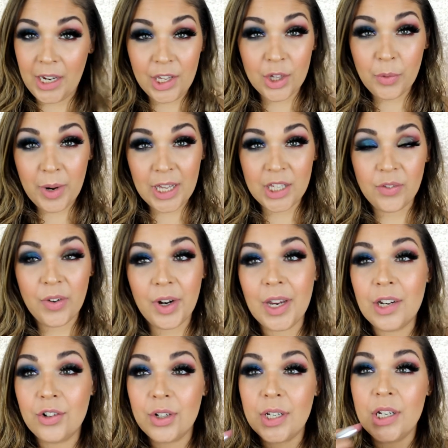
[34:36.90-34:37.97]
Either way, it's a
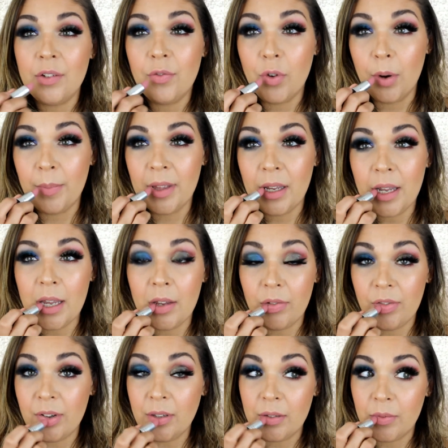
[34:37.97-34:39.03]
very interesting formula.
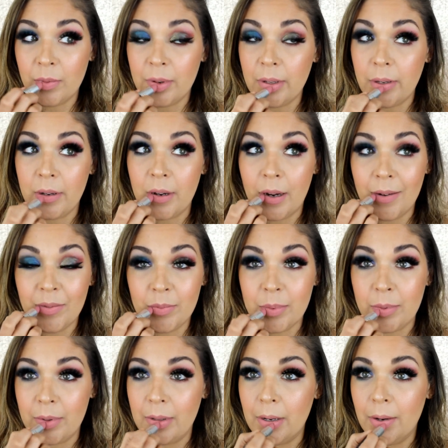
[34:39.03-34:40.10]
It feels really
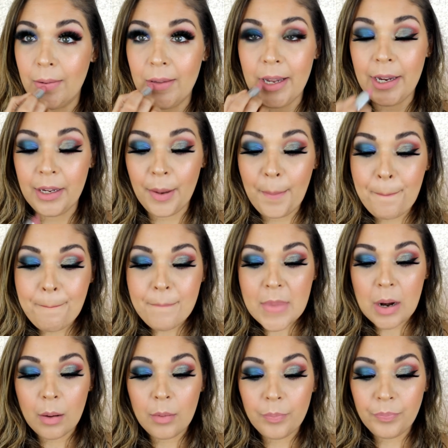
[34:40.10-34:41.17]
comfortable though, like
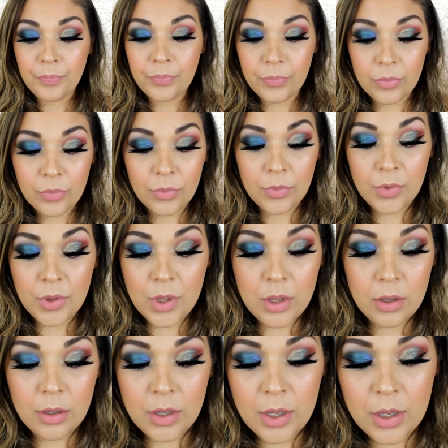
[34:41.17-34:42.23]

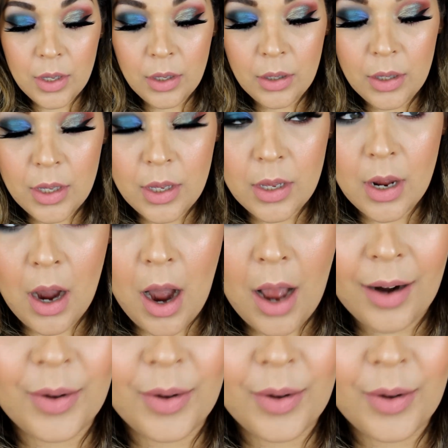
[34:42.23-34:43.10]
not,